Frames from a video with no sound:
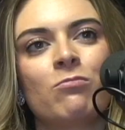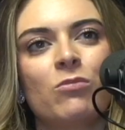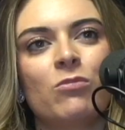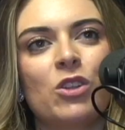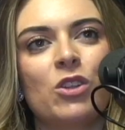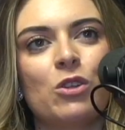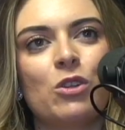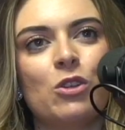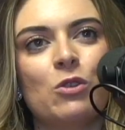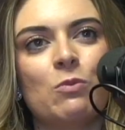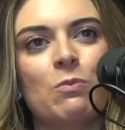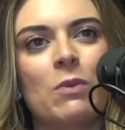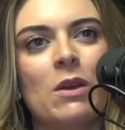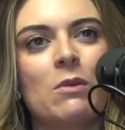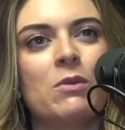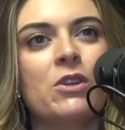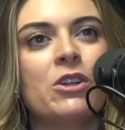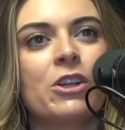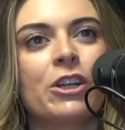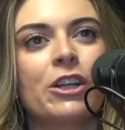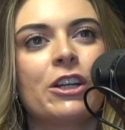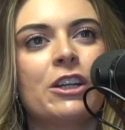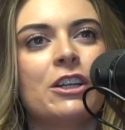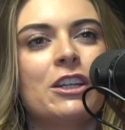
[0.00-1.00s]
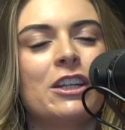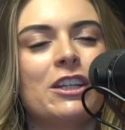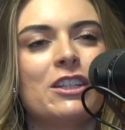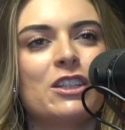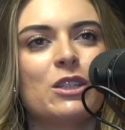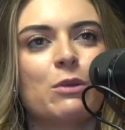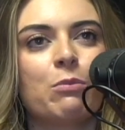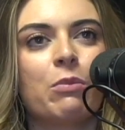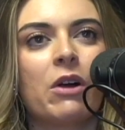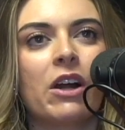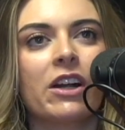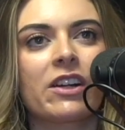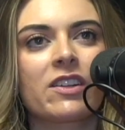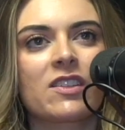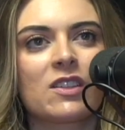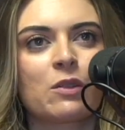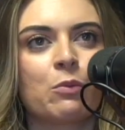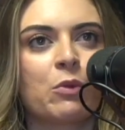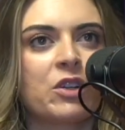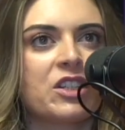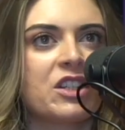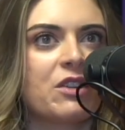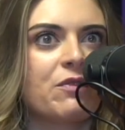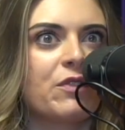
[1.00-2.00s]
maybe you're going to need to park
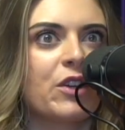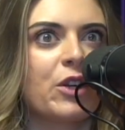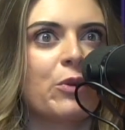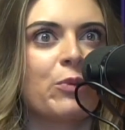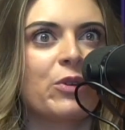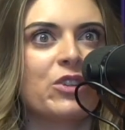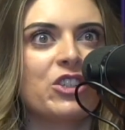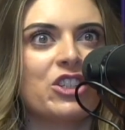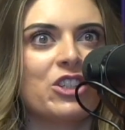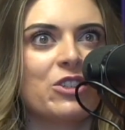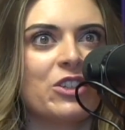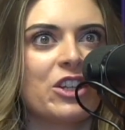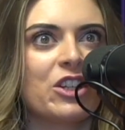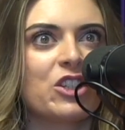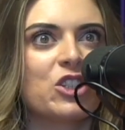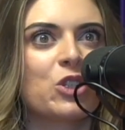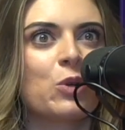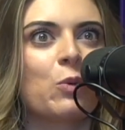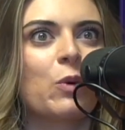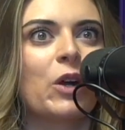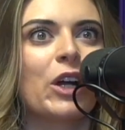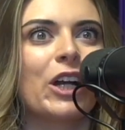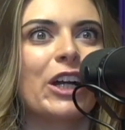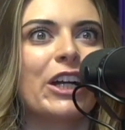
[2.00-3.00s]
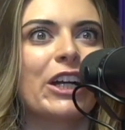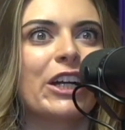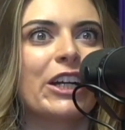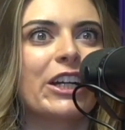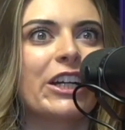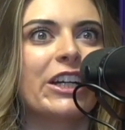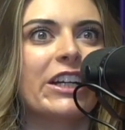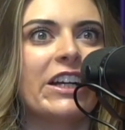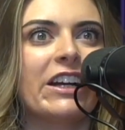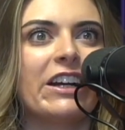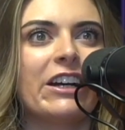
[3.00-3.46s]
somewhere different once you get to work.